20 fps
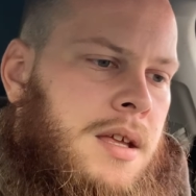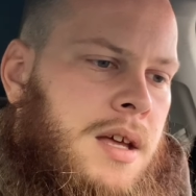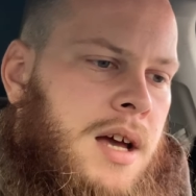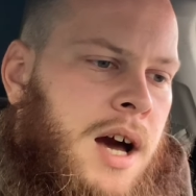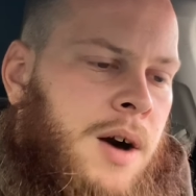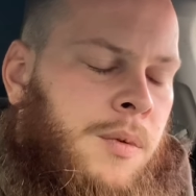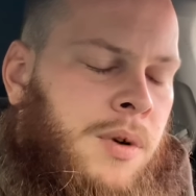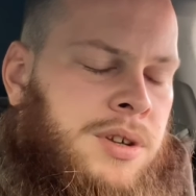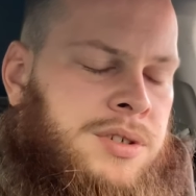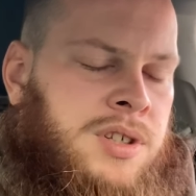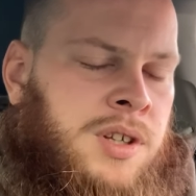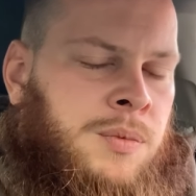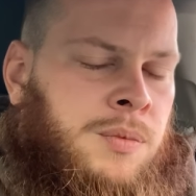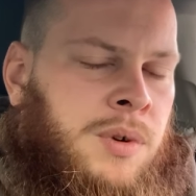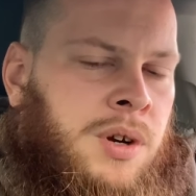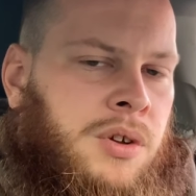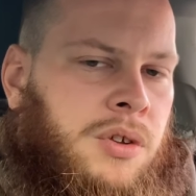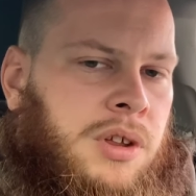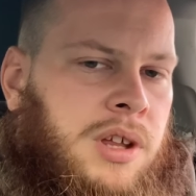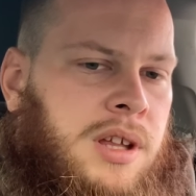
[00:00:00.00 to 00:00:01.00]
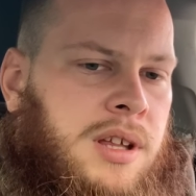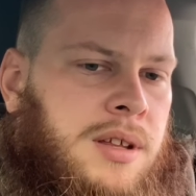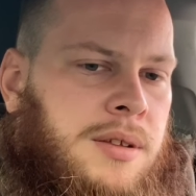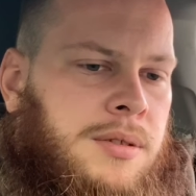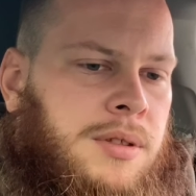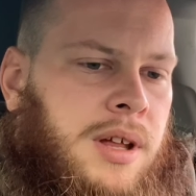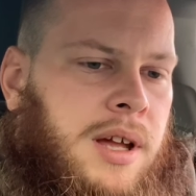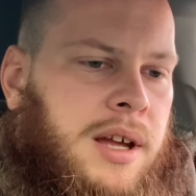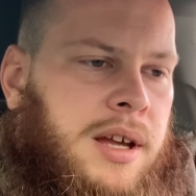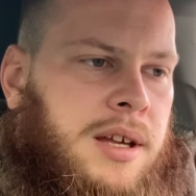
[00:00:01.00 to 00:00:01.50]
I wasn't really
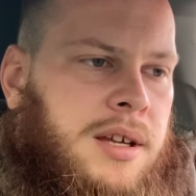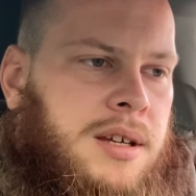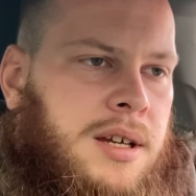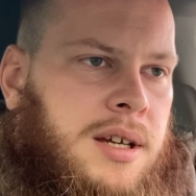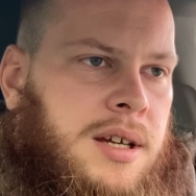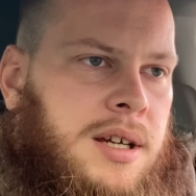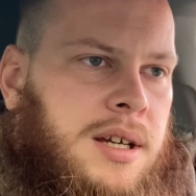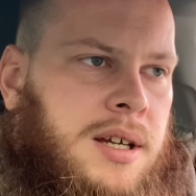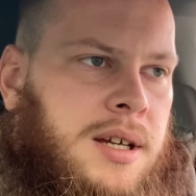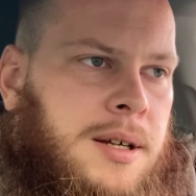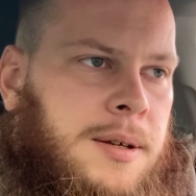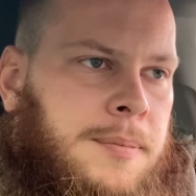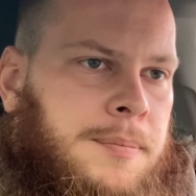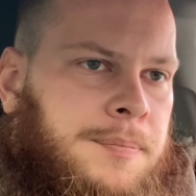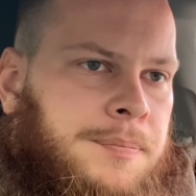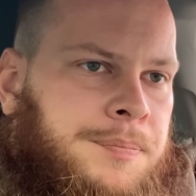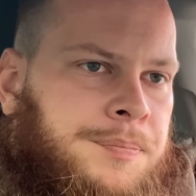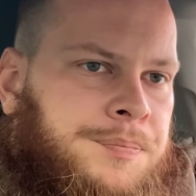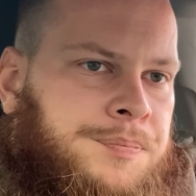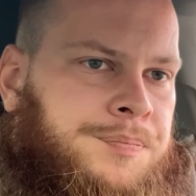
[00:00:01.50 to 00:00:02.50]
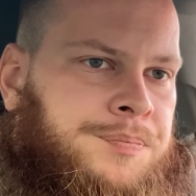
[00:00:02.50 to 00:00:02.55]
like um,